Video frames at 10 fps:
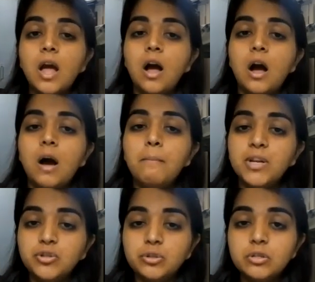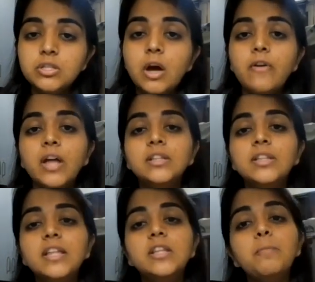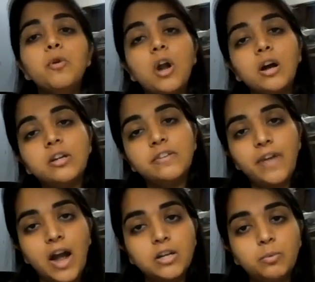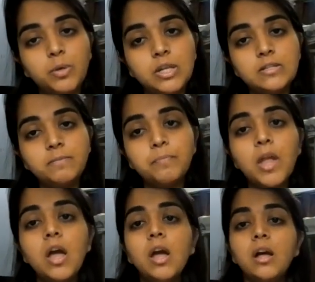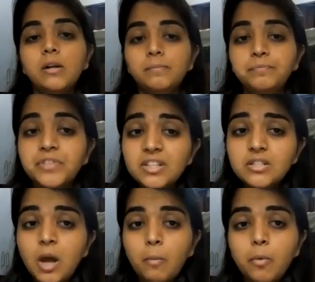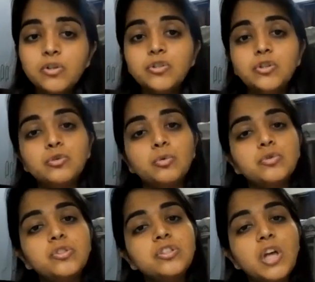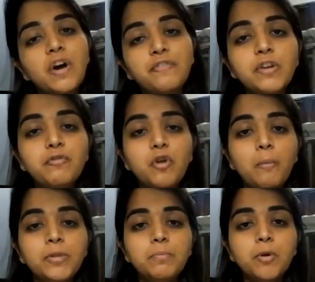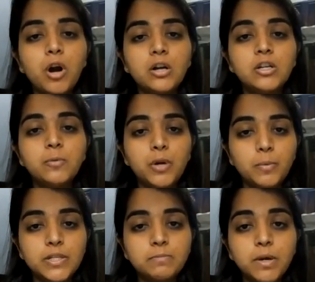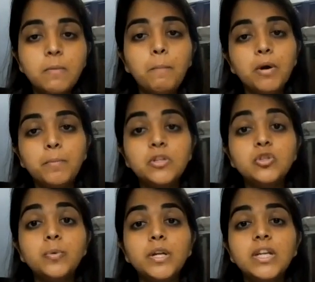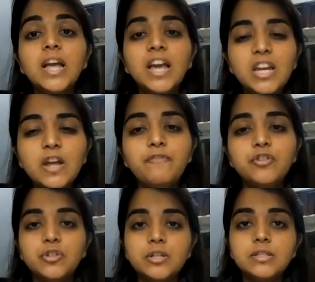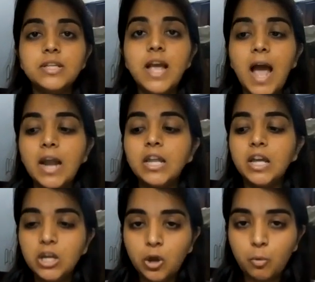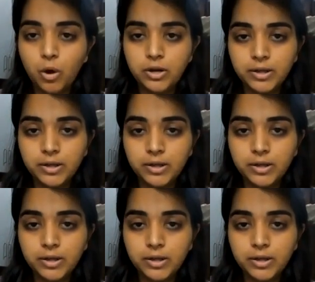measures rather than their productive activities. This diverts resources away from the productive investment, perpetuating inefficiency and inequality.